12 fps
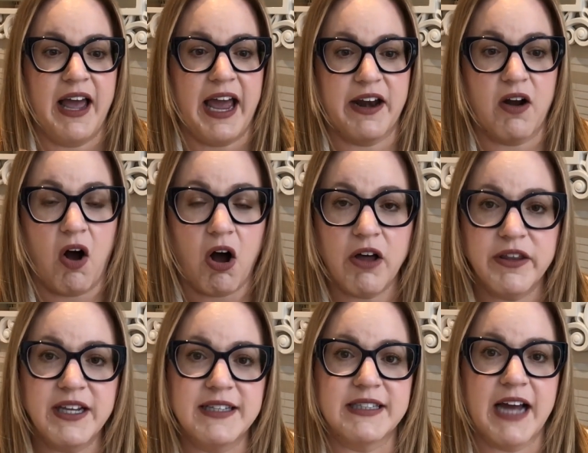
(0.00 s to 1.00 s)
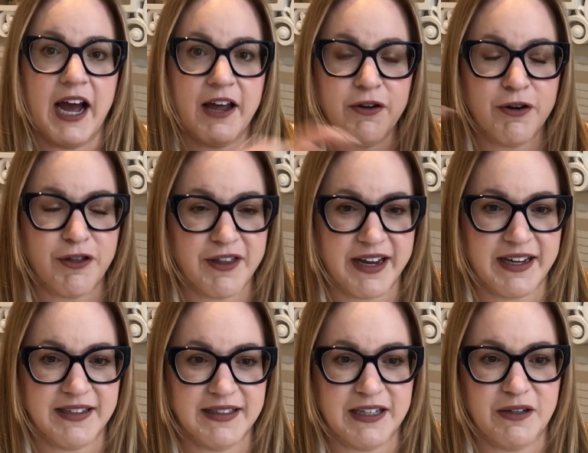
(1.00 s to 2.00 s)
and all these other
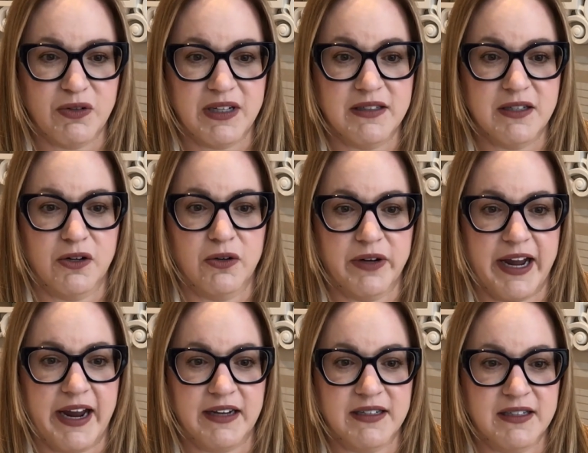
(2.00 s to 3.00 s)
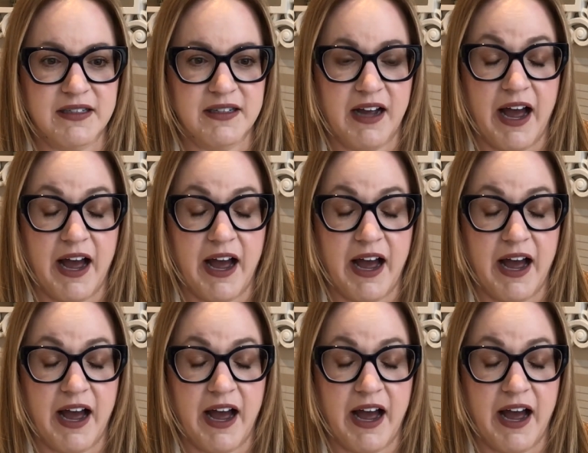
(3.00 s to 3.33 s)
things that you need to create